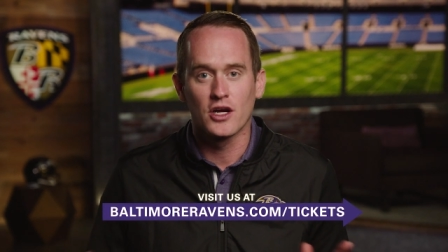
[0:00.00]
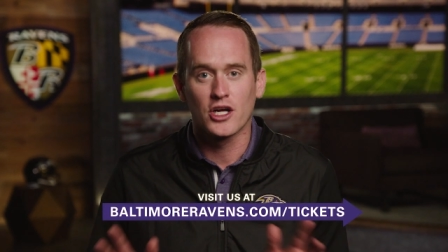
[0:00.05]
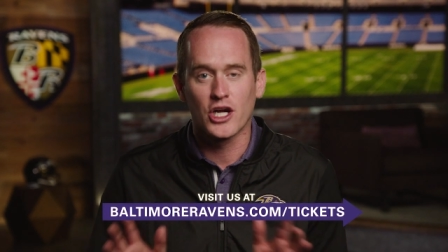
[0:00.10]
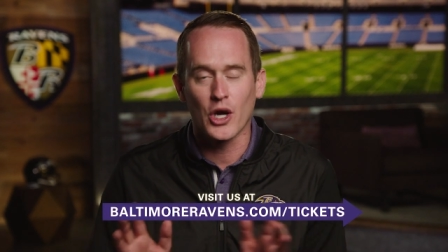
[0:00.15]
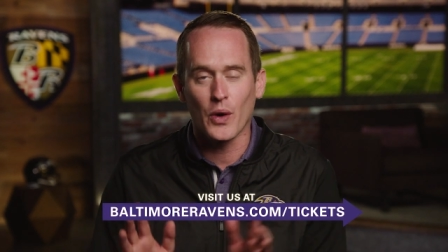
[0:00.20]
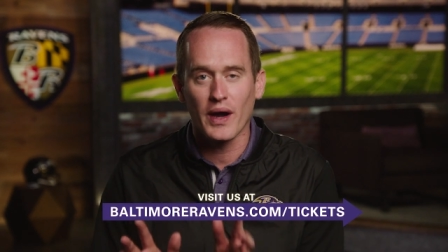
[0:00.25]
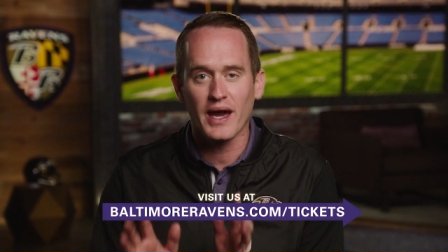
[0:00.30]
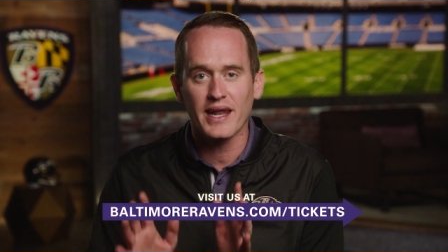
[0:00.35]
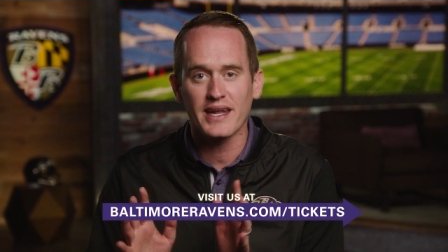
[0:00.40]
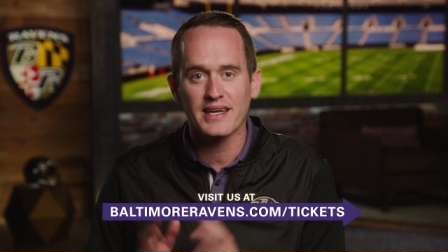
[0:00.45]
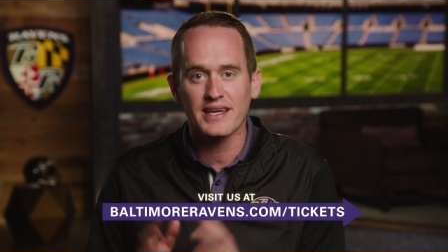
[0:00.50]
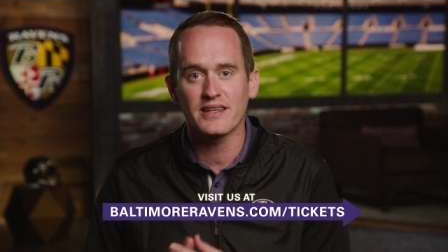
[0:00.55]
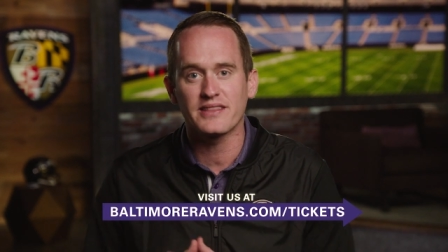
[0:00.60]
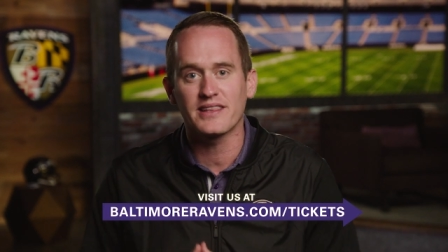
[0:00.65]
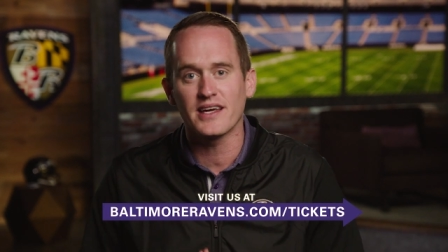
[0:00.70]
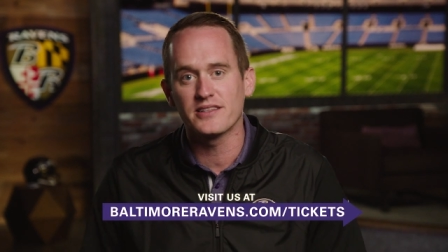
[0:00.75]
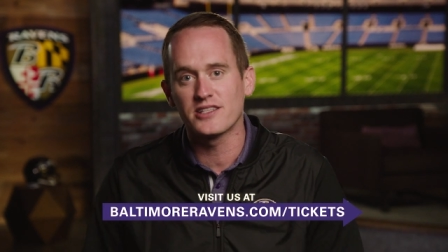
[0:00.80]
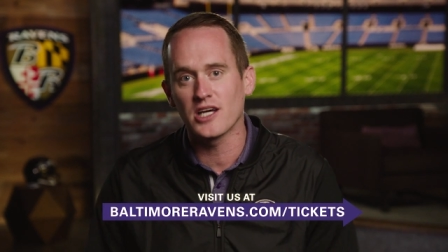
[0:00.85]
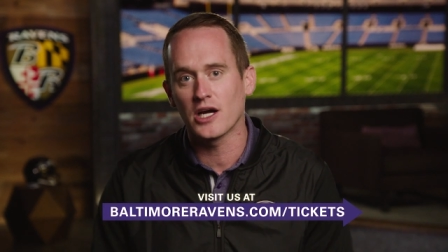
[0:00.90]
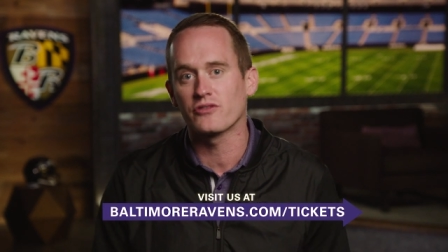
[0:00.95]
Go ahead and get
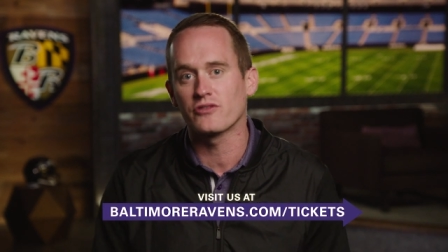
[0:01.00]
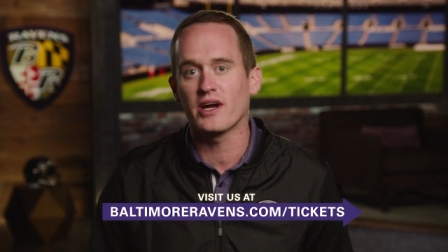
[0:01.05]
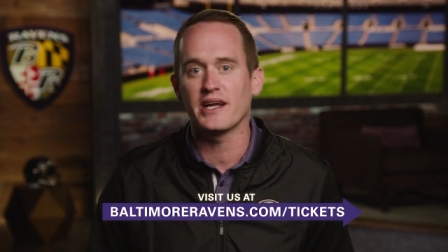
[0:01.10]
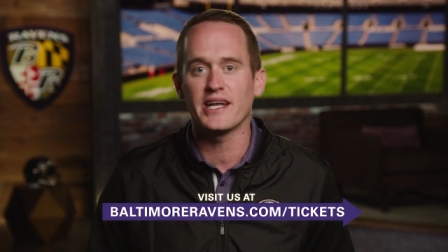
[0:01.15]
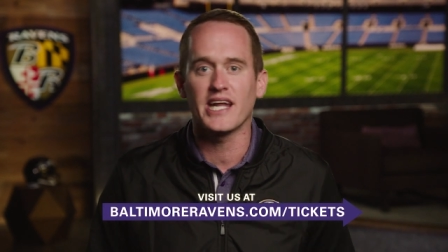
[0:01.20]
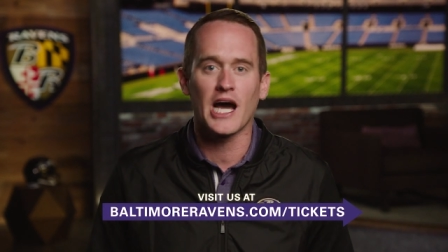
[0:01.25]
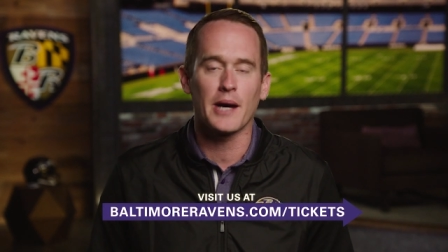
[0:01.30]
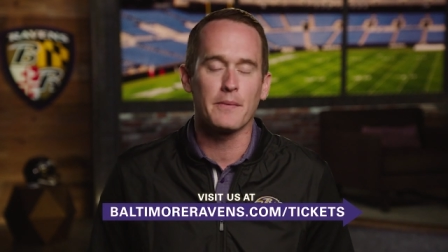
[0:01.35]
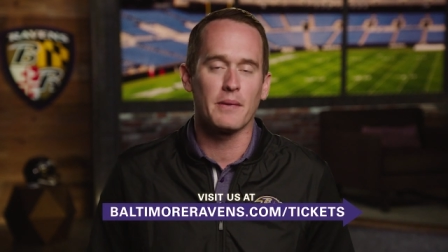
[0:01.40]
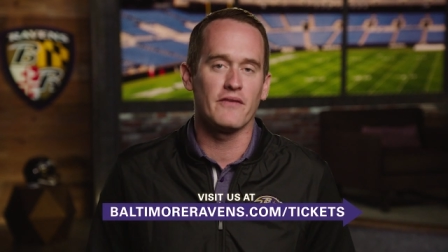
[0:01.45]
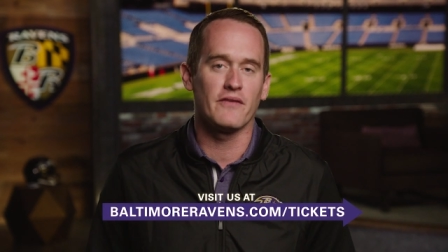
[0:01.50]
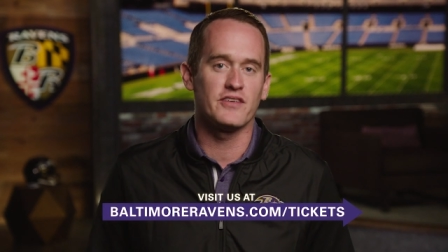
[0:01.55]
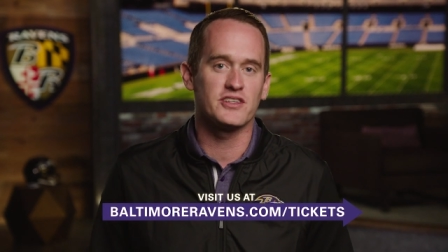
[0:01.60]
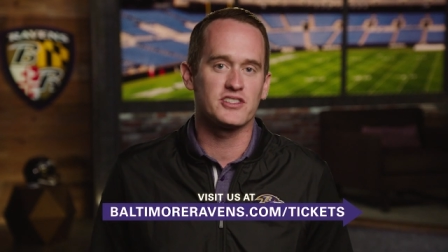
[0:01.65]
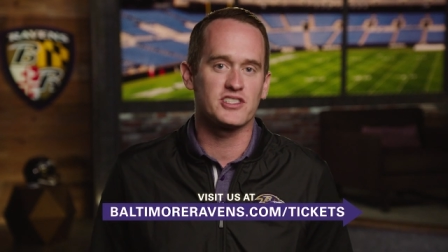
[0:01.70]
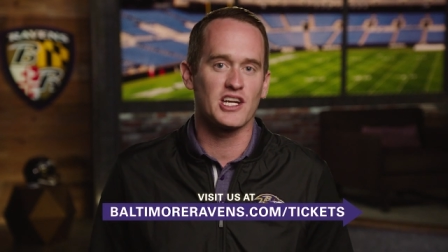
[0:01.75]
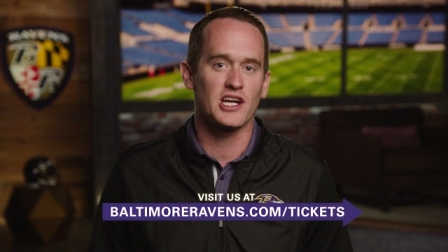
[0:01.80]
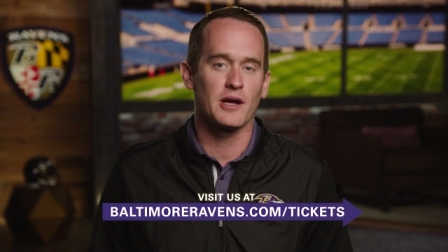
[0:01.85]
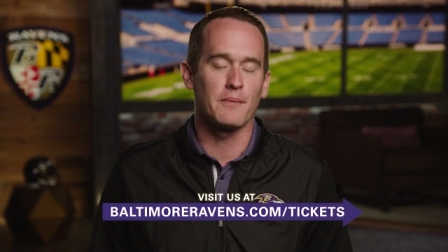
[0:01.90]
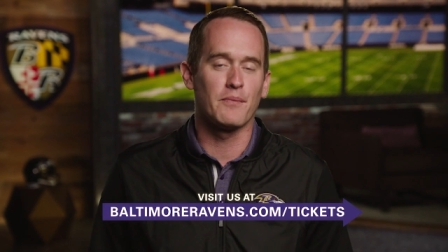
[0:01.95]
that done right now by visiting